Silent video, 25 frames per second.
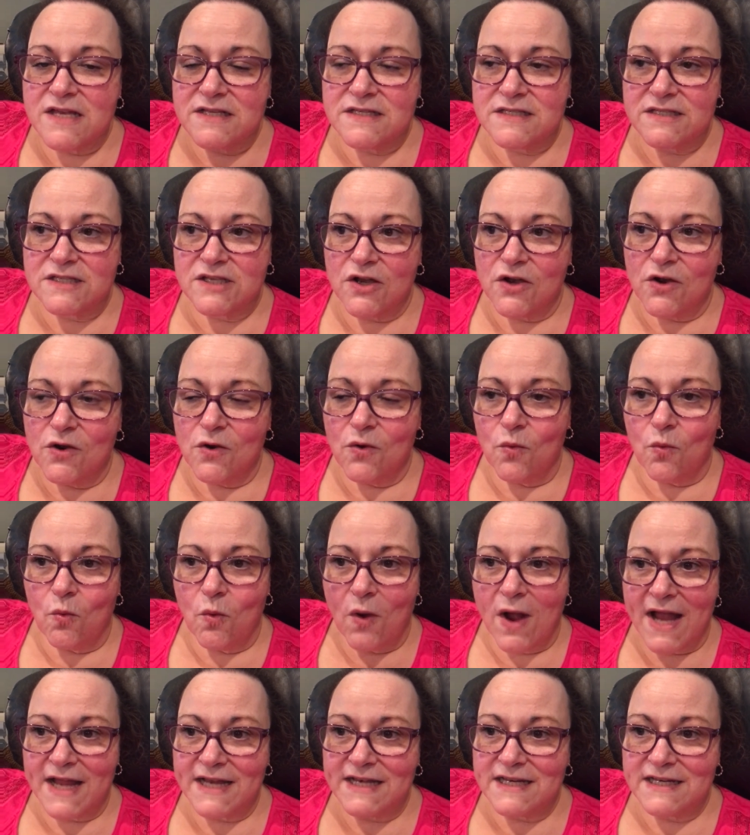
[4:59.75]
So
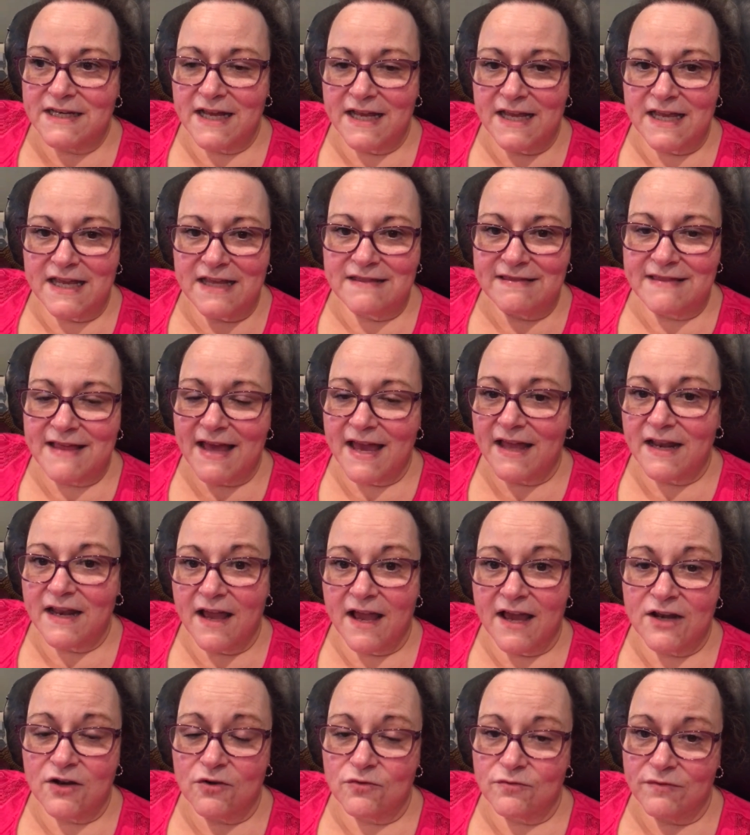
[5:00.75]
why did I eat that?
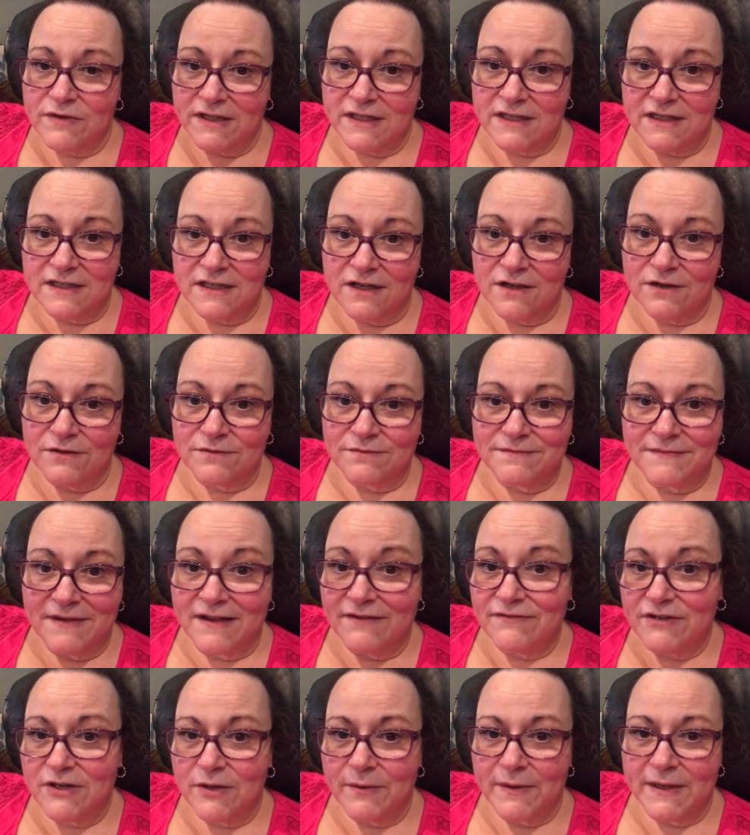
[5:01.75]
I don't really know. I
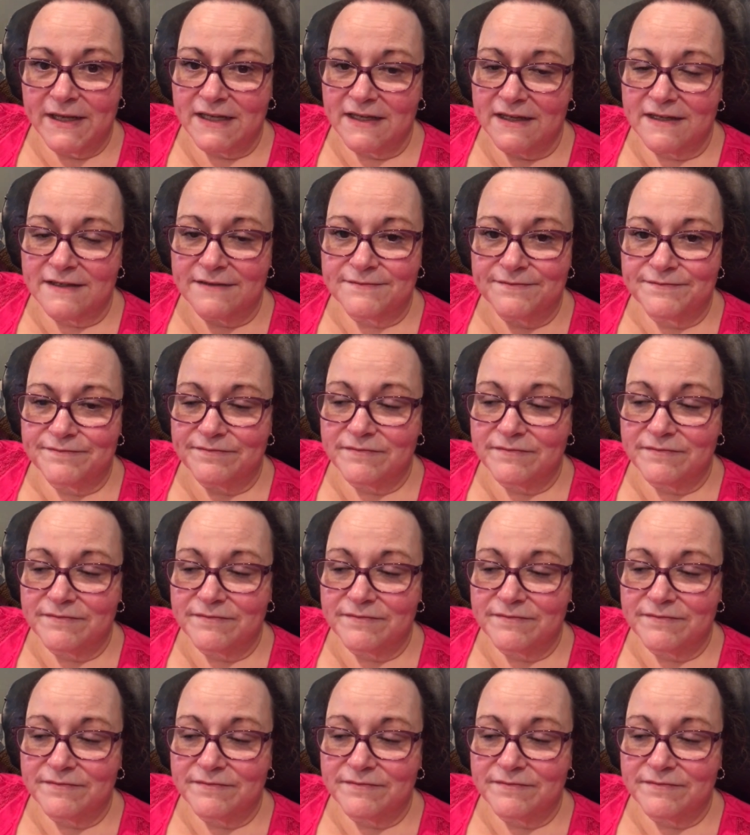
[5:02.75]
have no idea.